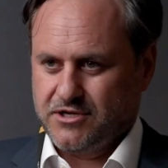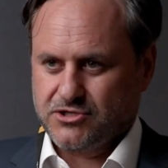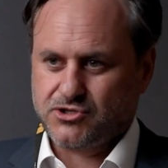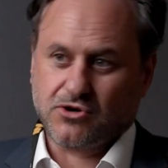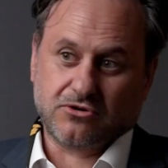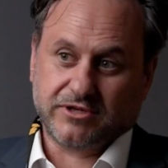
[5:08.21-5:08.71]

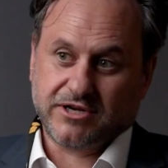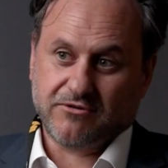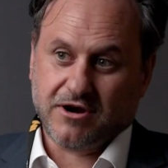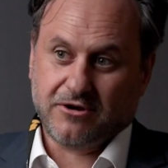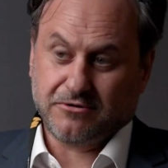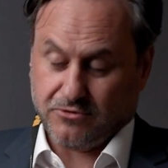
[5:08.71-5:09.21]
strong
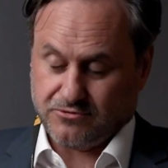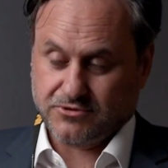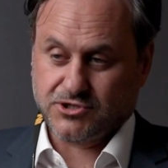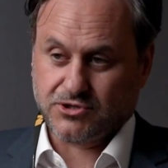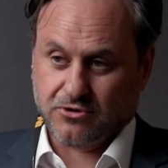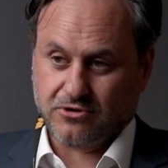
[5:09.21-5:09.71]

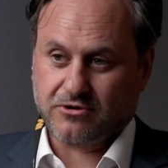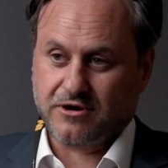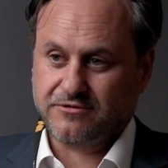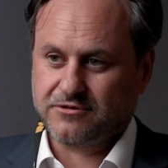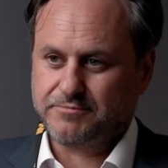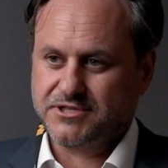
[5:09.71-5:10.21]

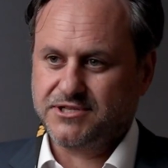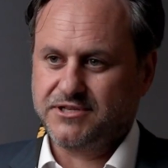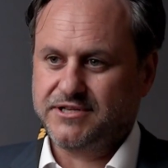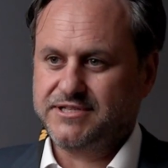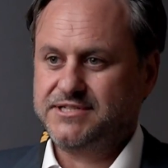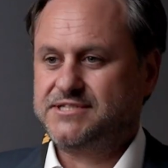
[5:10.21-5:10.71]
growth
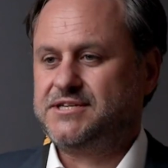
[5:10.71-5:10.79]
opportunities.